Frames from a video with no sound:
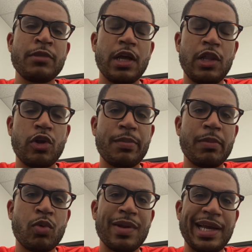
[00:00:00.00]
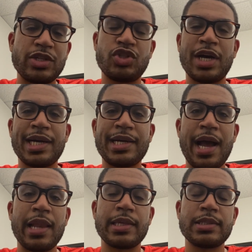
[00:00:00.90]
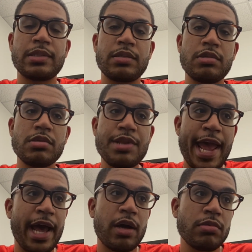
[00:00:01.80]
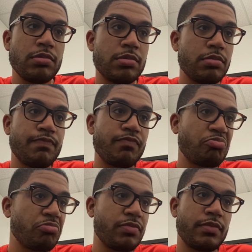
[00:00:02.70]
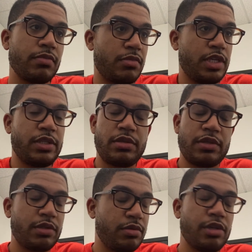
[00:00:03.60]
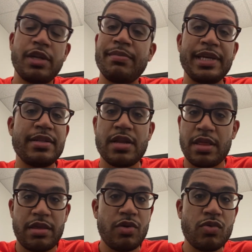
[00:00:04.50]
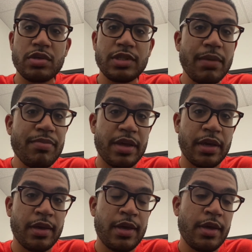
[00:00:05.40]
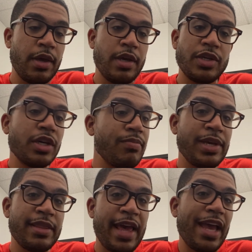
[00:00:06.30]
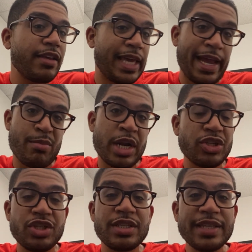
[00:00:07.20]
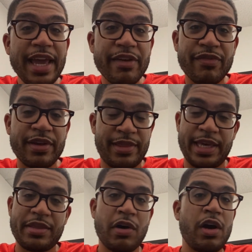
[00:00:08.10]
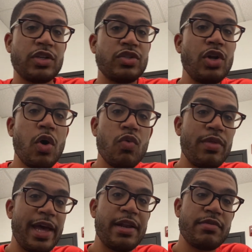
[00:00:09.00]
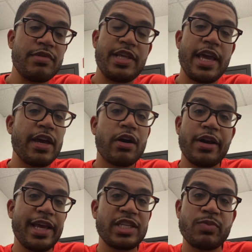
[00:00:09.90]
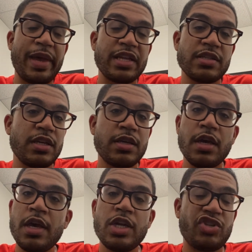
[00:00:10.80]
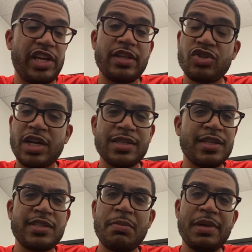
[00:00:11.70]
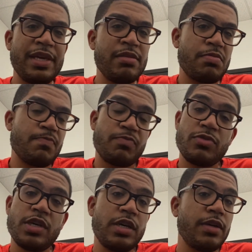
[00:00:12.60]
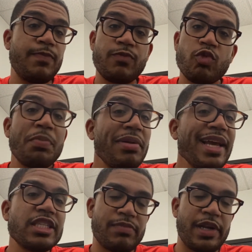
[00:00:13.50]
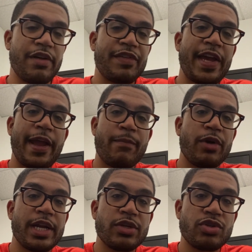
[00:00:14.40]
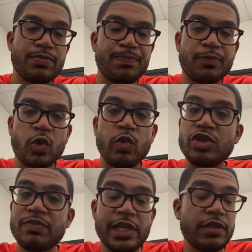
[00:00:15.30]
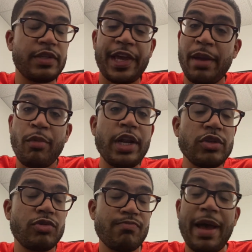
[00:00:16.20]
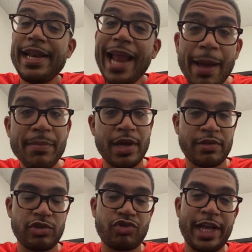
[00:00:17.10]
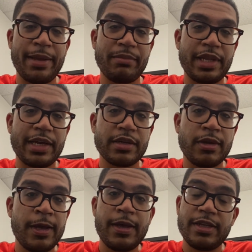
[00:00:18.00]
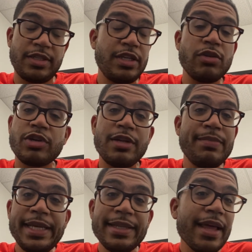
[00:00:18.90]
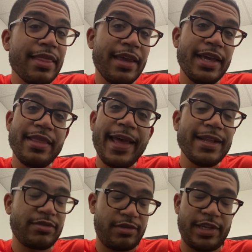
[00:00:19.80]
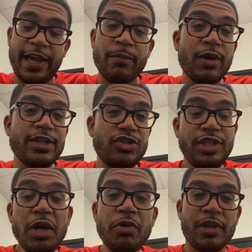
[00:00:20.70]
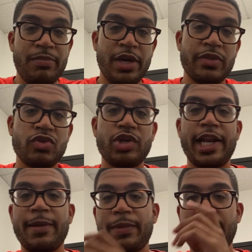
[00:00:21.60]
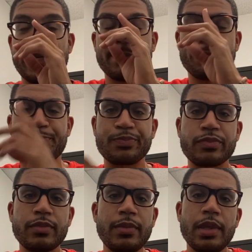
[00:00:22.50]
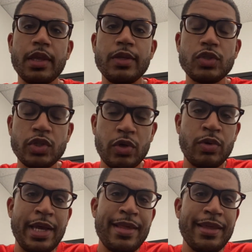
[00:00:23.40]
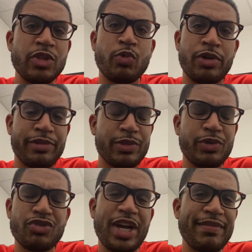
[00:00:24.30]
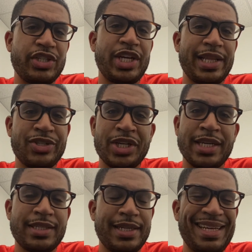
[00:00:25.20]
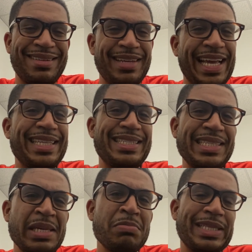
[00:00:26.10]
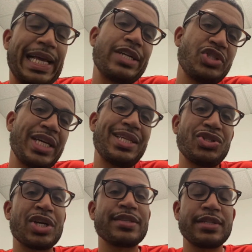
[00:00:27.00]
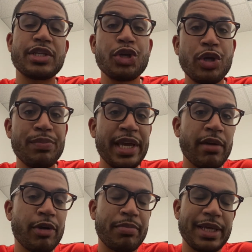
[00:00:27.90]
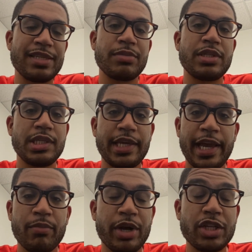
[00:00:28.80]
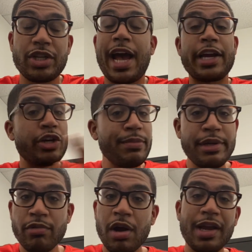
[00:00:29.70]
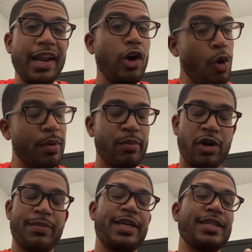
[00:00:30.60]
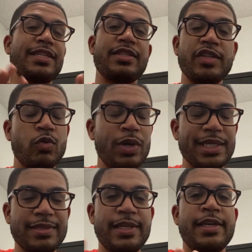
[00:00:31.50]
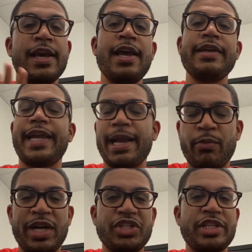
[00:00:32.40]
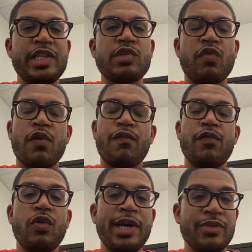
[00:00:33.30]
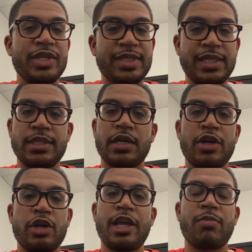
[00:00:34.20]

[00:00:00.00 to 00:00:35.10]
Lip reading: a little bit more like John Collins. Now, this could mean nothing or something. Could mean that Cam Reddish is safe and that the Hawks know that they aren't expecting Jalen Johnson to be the replacement of Cam Reddish, which means Cam Reddish might not be on the trading block. Still could mean nothing in that Cam Reddish still could be on the trading block. So that's one reason. We drafted Jalen Johnson, and it seems like Jalen Johnson could be a replacement to Cam Reddish. I could be wrong, and I hope I'm wrong, because I still want to see Cam Reddish at least for a full healthy season under Nate